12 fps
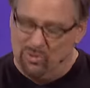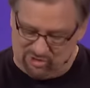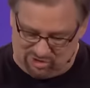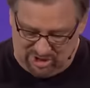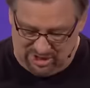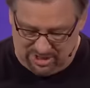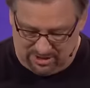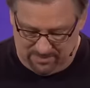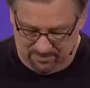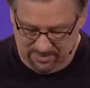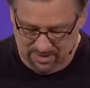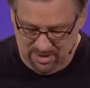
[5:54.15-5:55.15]
don't see it.
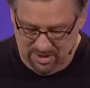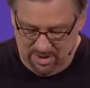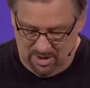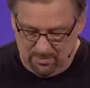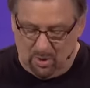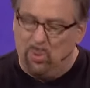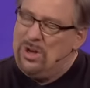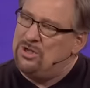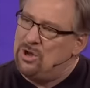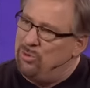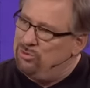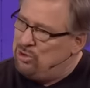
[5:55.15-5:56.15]
But we
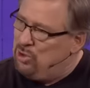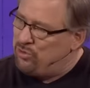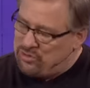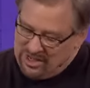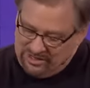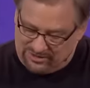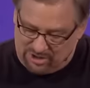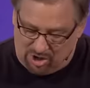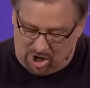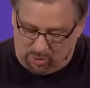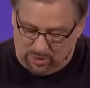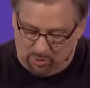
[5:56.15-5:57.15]
don't do things that
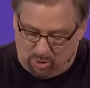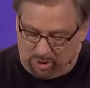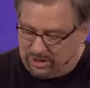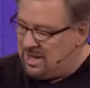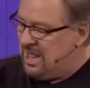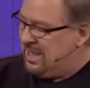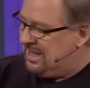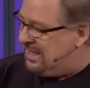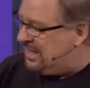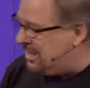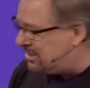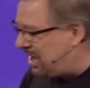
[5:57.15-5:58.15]
aren't rewarded.
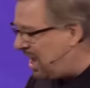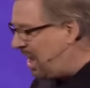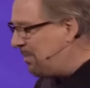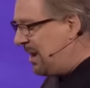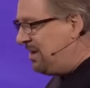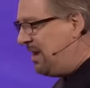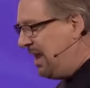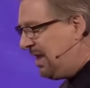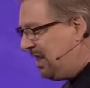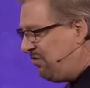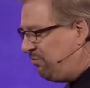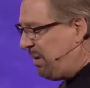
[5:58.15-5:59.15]
Anytime a
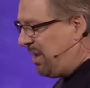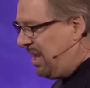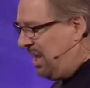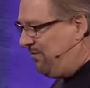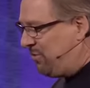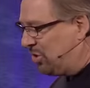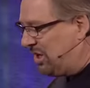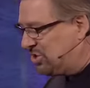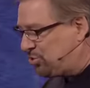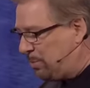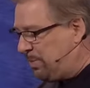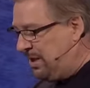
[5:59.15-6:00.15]
negative behavior
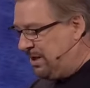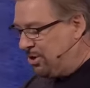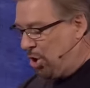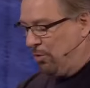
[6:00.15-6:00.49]
gets repeated